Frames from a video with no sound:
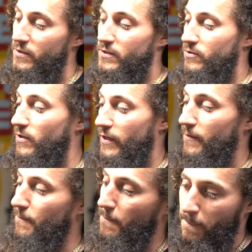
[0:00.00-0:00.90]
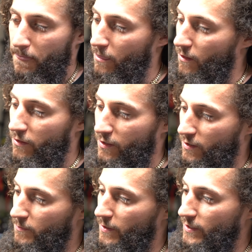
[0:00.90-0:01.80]
isn't right, nothing
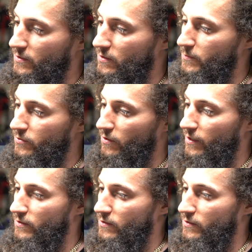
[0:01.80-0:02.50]
on the bike's going to be right.